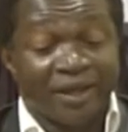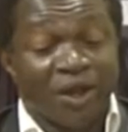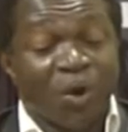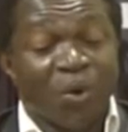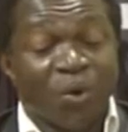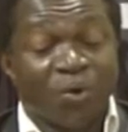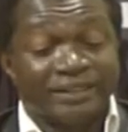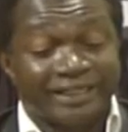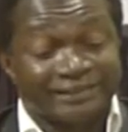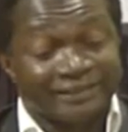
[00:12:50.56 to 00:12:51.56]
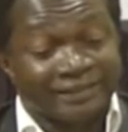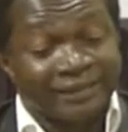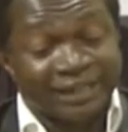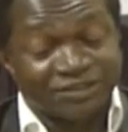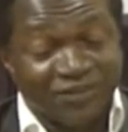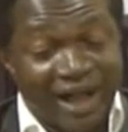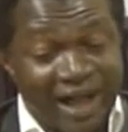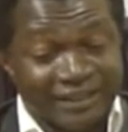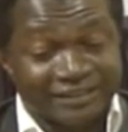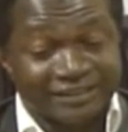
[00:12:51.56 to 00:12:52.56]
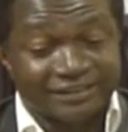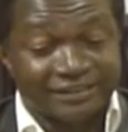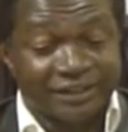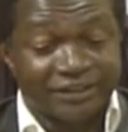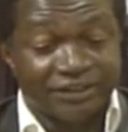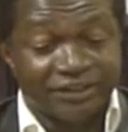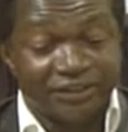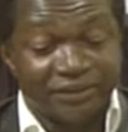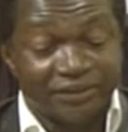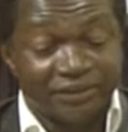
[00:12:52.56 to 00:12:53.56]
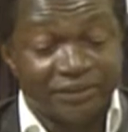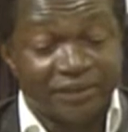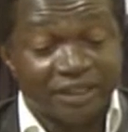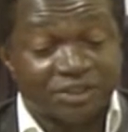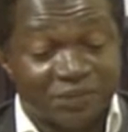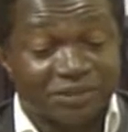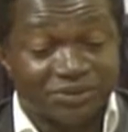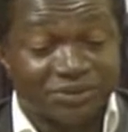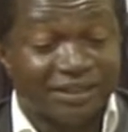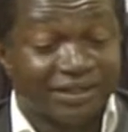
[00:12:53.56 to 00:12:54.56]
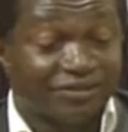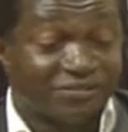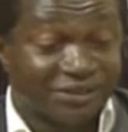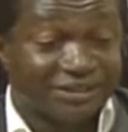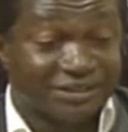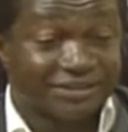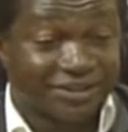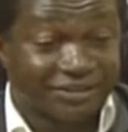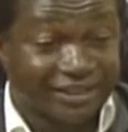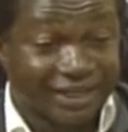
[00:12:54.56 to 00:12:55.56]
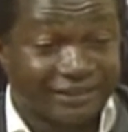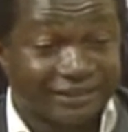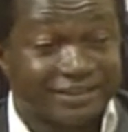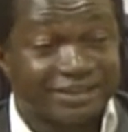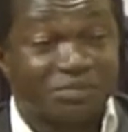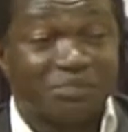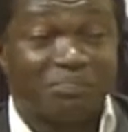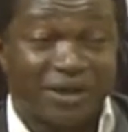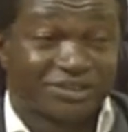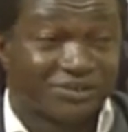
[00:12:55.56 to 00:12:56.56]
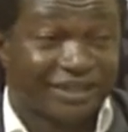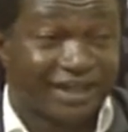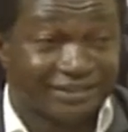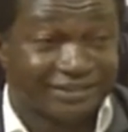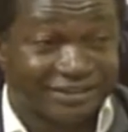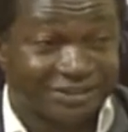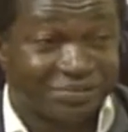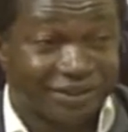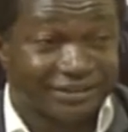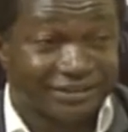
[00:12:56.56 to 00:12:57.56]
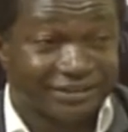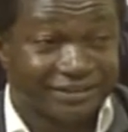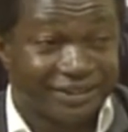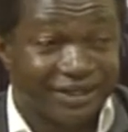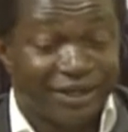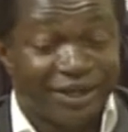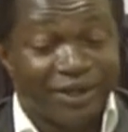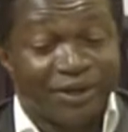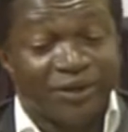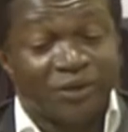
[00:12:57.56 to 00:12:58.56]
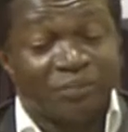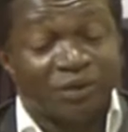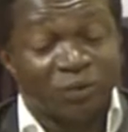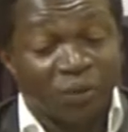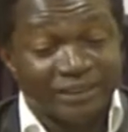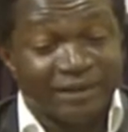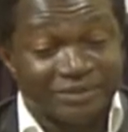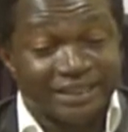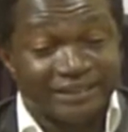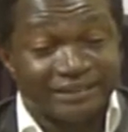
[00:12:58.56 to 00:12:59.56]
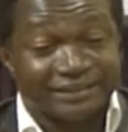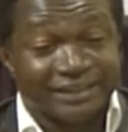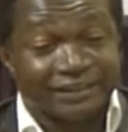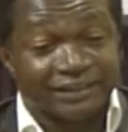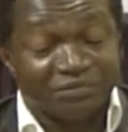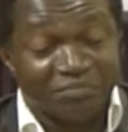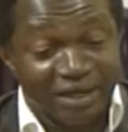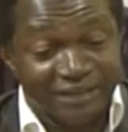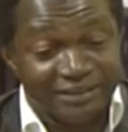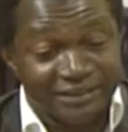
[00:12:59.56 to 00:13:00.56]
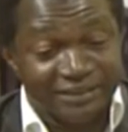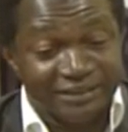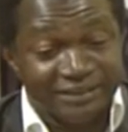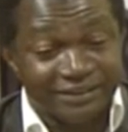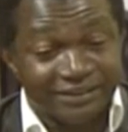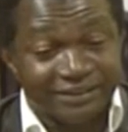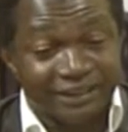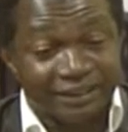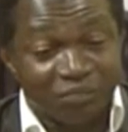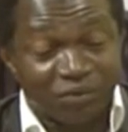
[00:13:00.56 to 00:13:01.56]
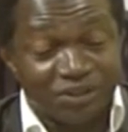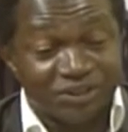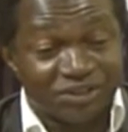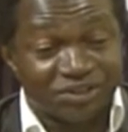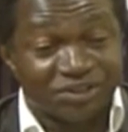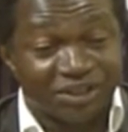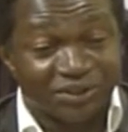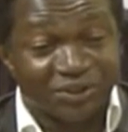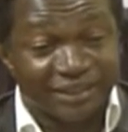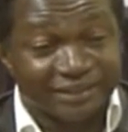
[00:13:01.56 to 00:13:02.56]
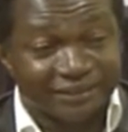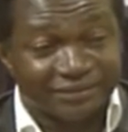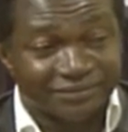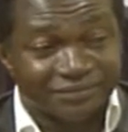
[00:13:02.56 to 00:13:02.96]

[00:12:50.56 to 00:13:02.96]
or that as far as the Inspector General of Police is concerned, that he's been personalizing these monies. But what I'm saying is that the money that the police is generating